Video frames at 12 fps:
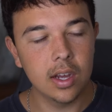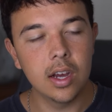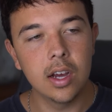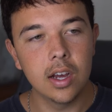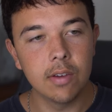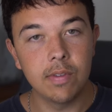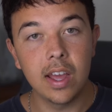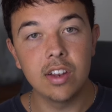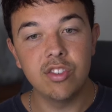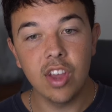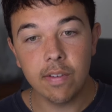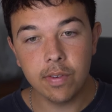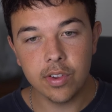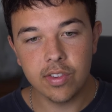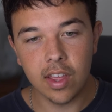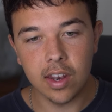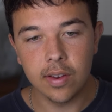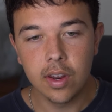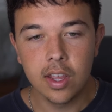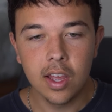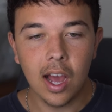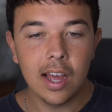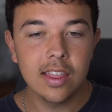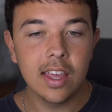Van Jefferson.
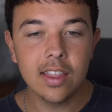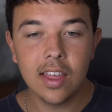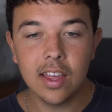I think